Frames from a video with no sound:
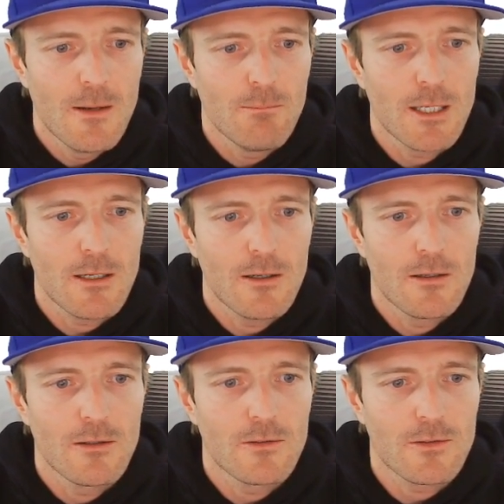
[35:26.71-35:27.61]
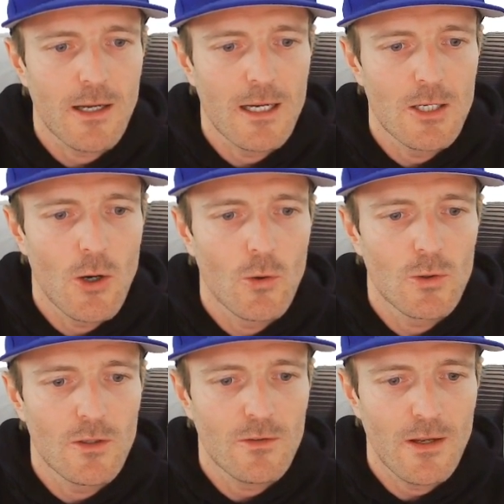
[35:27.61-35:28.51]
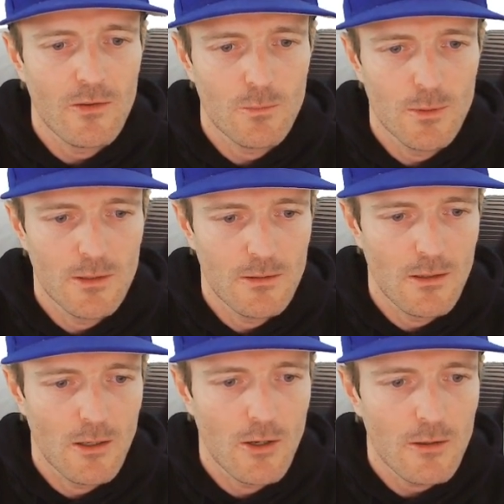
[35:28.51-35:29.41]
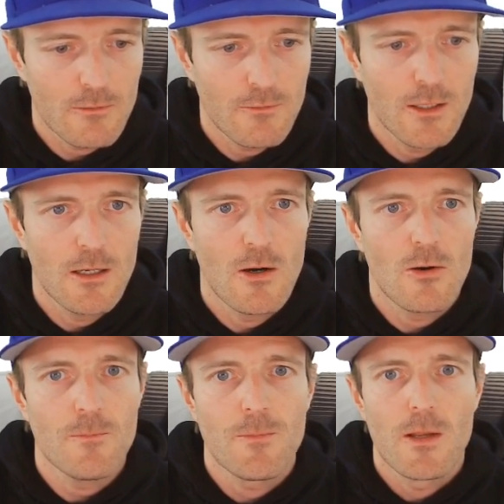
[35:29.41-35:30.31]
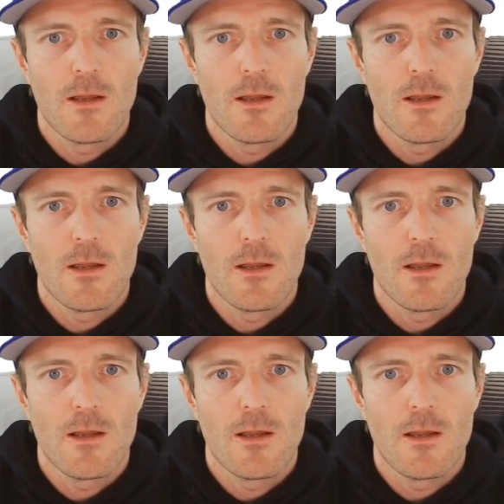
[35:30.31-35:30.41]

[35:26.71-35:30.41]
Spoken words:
because I know this has been a long video.